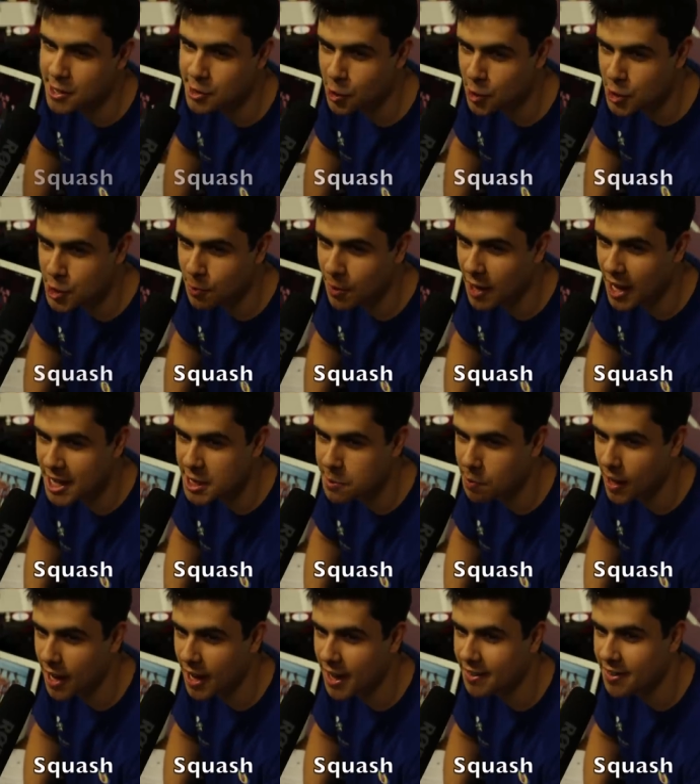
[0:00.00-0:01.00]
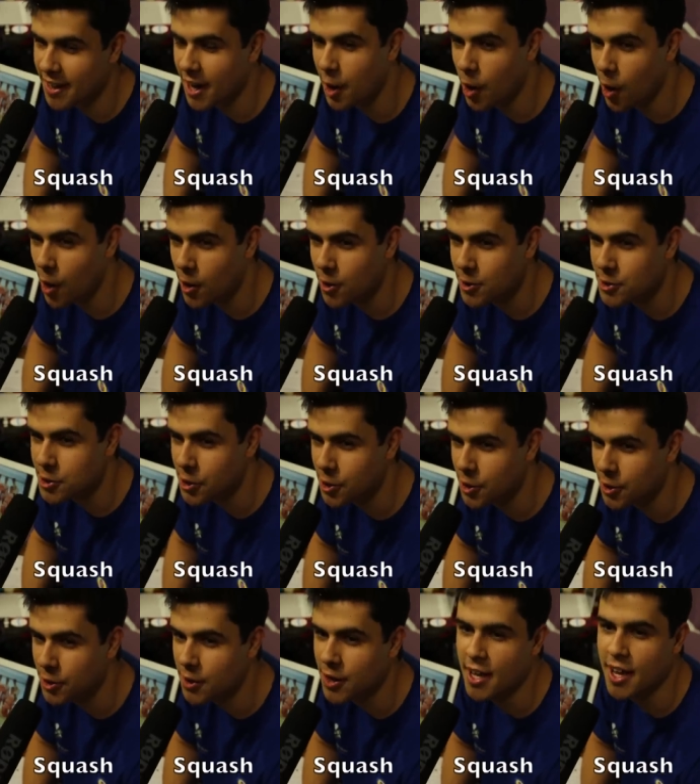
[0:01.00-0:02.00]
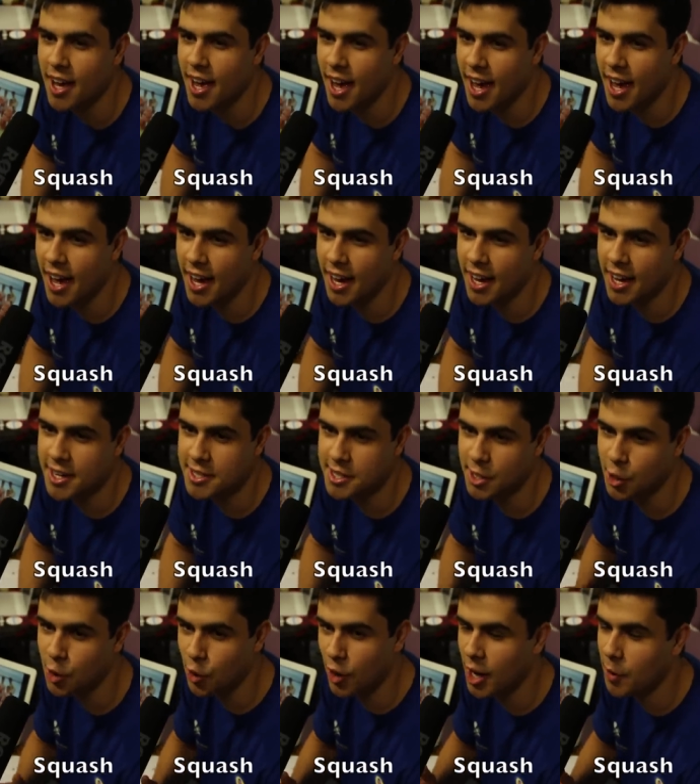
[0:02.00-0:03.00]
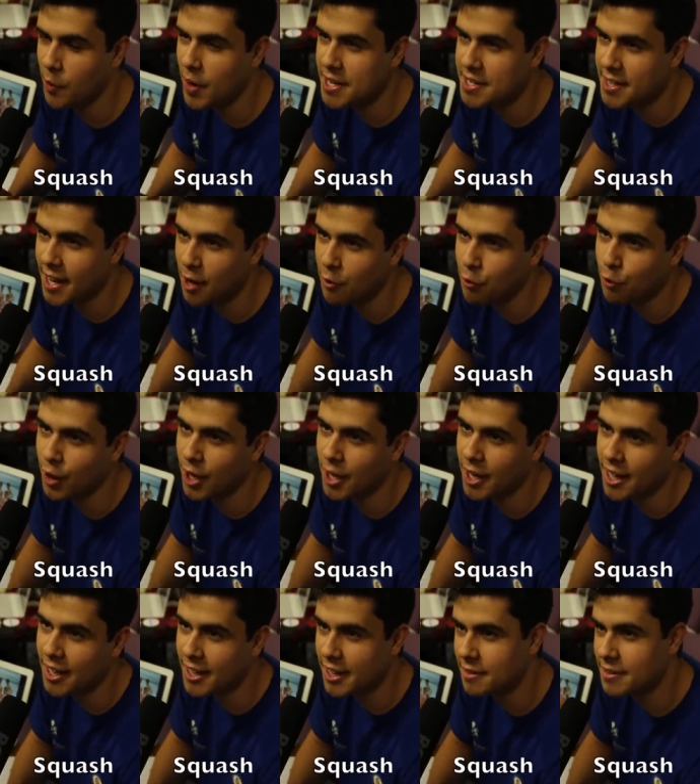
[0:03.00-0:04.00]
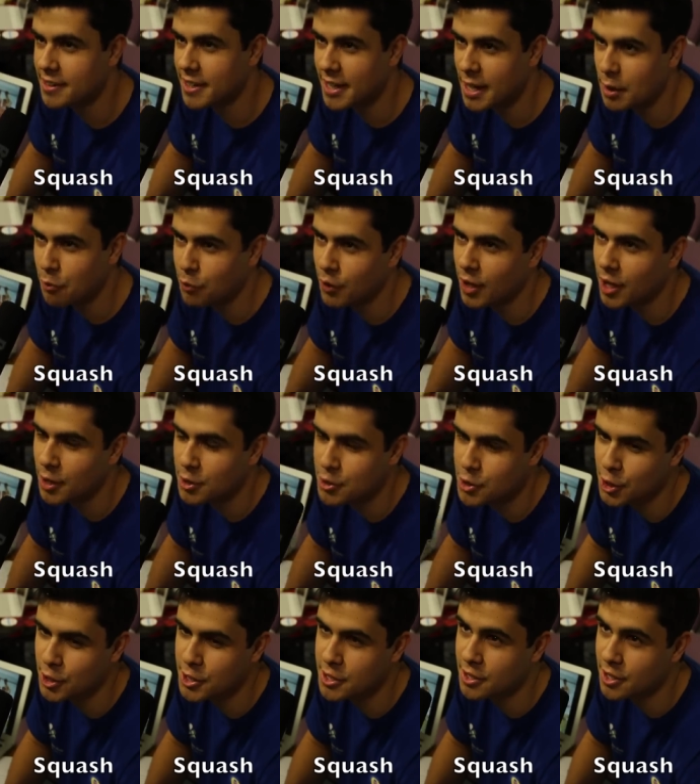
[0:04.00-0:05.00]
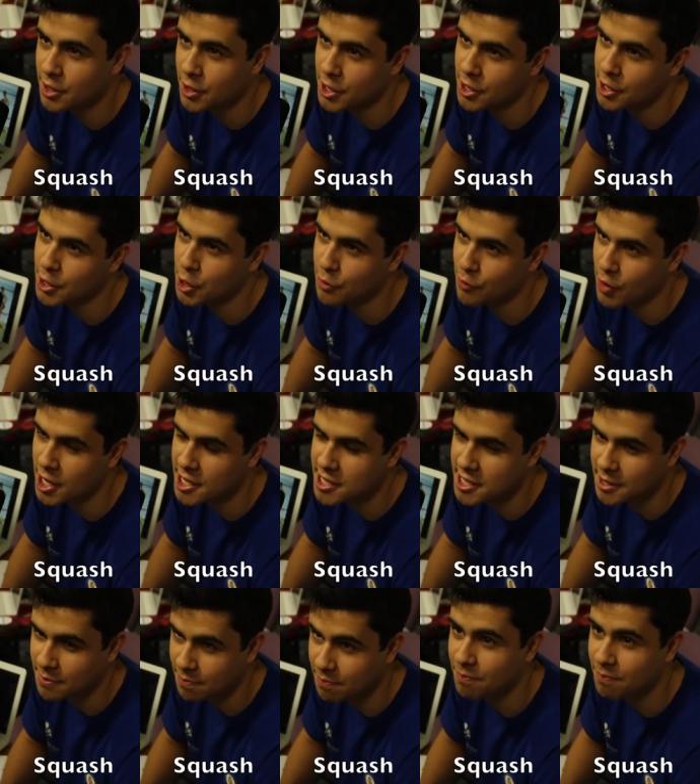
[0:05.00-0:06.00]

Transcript: a social aspect and also uh, it's a great way to get fit, keep fit during your university.